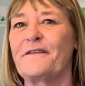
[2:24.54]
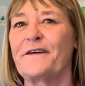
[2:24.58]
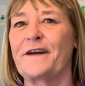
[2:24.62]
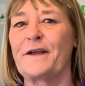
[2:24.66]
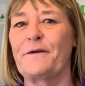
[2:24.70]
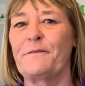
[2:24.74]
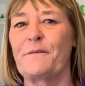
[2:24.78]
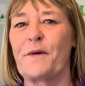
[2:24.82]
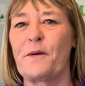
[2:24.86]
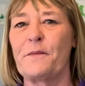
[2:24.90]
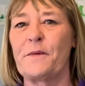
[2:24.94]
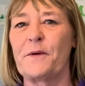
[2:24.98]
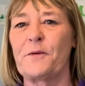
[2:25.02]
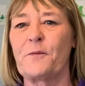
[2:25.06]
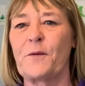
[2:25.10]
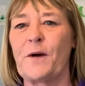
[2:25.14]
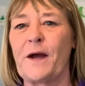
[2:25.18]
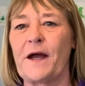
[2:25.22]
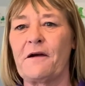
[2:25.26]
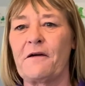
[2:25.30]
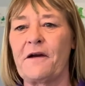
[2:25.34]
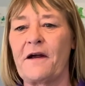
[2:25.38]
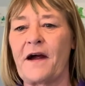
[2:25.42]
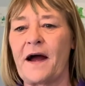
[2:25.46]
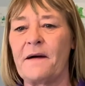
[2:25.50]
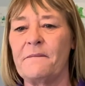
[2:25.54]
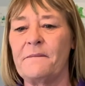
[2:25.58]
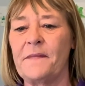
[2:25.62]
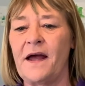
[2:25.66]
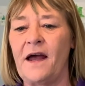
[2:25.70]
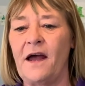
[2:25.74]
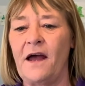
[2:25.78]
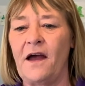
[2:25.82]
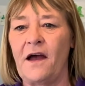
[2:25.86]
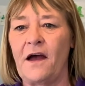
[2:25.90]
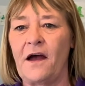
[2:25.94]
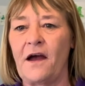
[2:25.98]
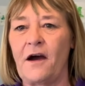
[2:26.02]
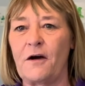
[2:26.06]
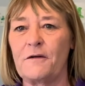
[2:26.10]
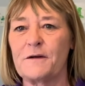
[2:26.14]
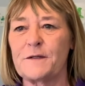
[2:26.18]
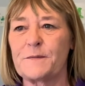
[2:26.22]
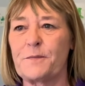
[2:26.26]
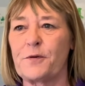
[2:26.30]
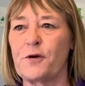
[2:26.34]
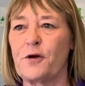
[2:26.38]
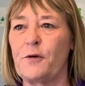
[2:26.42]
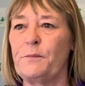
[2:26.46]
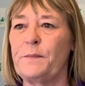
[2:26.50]
funny moment where I was
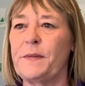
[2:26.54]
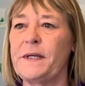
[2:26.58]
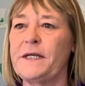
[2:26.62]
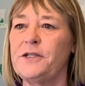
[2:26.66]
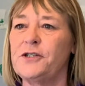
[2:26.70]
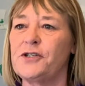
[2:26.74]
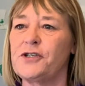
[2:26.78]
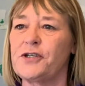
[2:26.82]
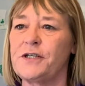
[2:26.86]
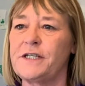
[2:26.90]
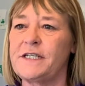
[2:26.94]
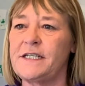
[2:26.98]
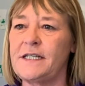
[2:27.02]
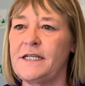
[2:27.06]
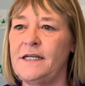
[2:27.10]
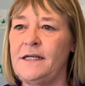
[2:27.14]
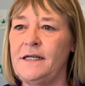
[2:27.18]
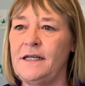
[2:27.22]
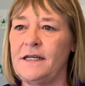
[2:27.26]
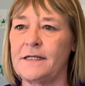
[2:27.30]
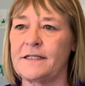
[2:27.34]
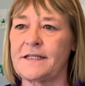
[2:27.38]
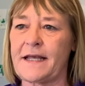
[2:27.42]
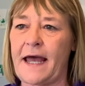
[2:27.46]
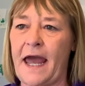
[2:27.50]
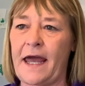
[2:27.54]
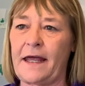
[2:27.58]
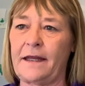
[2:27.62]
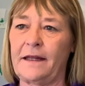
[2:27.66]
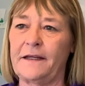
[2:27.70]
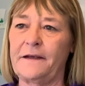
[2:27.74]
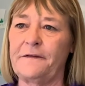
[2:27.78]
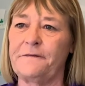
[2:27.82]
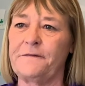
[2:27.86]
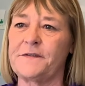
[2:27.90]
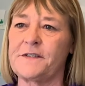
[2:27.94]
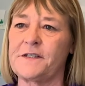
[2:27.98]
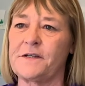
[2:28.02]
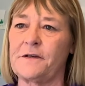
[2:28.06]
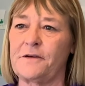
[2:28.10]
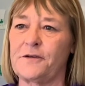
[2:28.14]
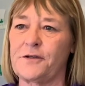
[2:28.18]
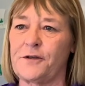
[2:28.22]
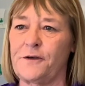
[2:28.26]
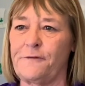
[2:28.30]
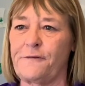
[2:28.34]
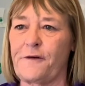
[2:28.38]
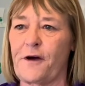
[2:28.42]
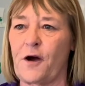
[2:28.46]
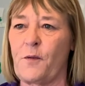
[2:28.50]
put on bin duty because Anne lived
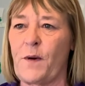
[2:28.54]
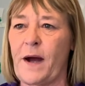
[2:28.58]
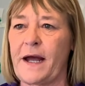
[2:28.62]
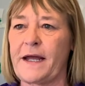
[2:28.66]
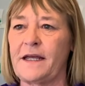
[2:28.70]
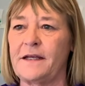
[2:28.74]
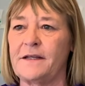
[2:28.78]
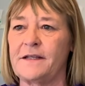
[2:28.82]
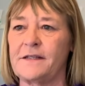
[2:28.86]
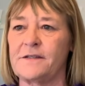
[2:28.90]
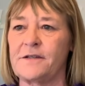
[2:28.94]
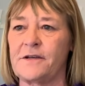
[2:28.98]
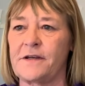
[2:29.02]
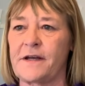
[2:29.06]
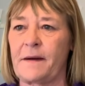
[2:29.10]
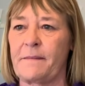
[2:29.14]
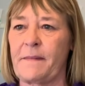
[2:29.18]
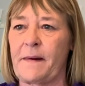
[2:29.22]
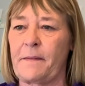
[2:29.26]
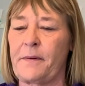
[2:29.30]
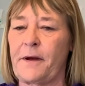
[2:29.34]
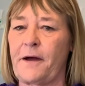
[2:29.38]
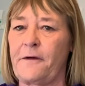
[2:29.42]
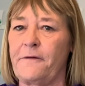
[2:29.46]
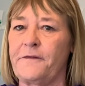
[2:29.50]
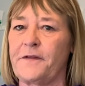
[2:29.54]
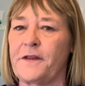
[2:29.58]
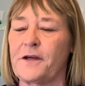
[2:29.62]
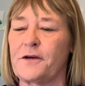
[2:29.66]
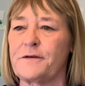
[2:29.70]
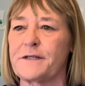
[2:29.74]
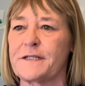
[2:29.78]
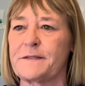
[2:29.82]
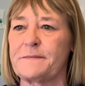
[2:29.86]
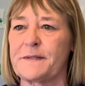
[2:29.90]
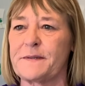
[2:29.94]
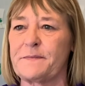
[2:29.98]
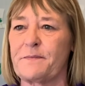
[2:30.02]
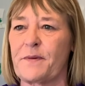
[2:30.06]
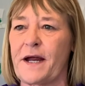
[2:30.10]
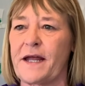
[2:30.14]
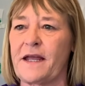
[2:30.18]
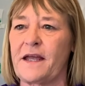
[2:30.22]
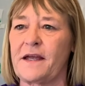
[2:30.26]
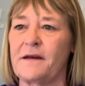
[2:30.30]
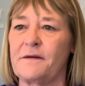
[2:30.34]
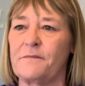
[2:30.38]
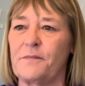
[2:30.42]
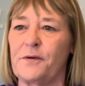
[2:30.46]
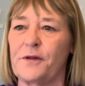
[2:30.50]
too far away to come up over the Christmas
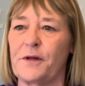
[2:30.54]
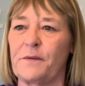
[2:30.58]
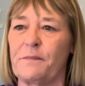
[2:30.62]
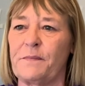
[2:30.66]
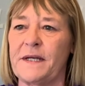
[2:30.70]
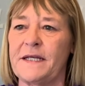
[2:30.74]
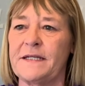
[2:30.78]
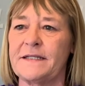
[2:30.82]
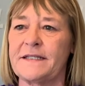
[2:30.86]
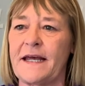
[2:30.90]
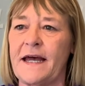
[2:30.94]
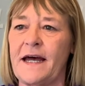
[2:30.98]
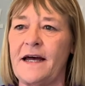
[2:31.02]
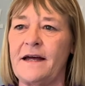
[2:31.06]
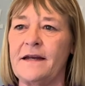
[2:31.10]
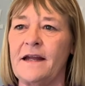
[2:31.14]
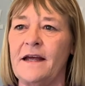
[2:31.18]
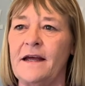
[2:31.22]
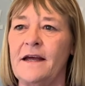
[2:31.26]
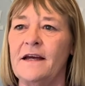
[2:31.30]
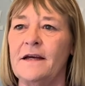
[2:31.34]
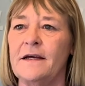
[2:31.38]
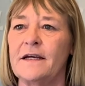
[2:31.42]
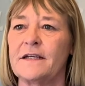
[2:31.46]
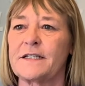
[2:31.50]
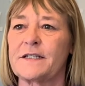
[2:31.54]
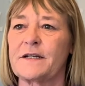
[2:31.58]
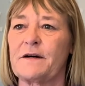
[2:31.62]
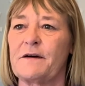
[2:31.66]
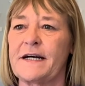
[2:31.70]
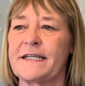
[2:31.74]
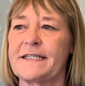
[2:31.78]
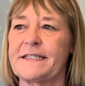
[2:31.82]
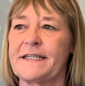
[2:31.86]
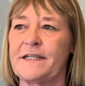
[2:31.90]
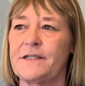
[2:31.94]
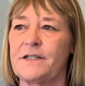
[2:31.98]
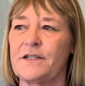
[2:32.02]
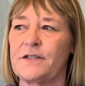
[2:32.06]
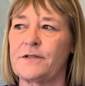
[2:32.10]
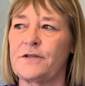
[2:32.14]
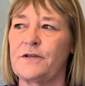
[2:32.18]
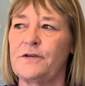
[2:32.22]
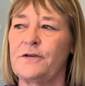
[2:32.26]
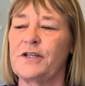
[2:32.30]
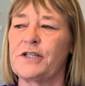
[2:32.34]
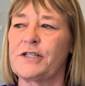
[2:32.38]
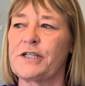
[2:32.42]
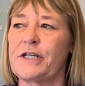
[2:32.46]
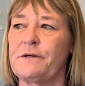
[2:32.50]
break and put the bins out. So I said to Sue,
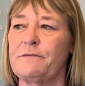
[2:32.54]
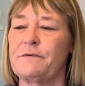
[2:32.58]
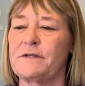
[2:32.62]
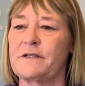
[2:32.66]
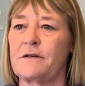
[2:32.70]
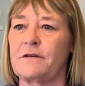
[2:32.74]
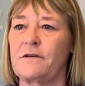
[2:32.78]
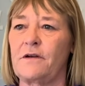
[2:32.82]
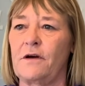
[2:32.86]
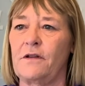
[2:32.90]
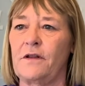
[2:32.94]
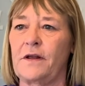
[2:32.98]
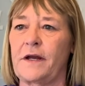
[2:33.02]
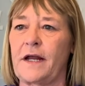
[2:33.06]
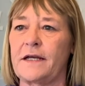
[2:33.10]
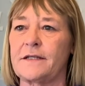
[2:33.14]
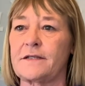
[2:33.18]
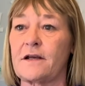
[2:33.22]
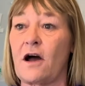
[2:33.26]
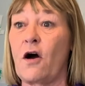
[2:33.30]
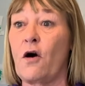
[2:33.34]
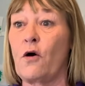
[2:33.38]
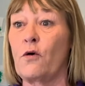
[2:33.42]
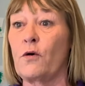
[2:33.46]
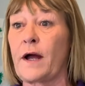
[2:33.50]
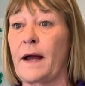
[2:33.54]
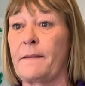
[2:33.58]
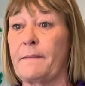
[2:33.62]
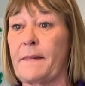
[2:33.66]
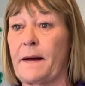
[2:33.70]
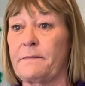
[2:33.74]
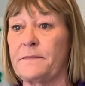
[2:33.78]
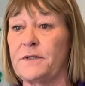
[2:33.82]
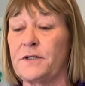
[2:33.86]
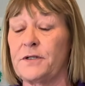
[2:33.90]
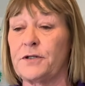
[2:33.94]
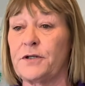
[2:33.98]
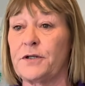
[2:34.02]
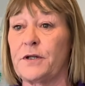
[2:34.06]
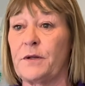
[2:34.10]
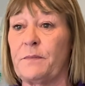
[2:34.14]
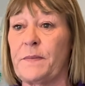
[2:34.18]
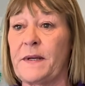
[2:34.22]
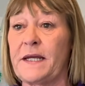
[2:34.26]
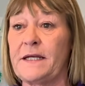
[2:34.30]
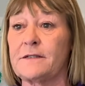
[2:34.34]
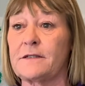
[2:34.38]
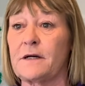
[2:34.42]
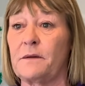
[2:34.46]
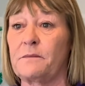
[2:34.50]
because she was on holidays, "I'll come up and do the
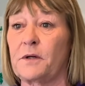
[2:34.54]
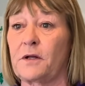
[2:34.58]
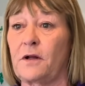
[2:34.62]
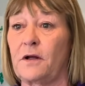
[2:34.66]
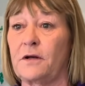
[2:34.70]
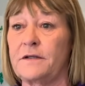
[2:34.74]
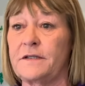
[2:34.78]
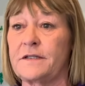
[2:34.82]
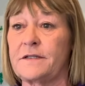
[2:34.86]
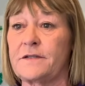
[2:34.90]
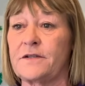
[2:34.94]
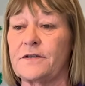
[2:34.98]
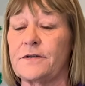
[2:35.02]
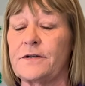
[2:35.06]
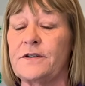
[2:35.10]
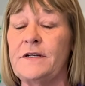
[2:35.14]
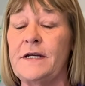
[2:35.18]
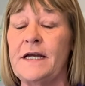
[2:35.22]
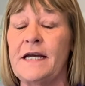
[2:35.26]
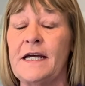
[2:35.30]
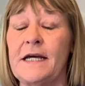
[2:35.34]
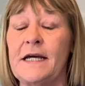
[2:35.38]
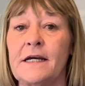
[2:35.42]
bins. I'm close too."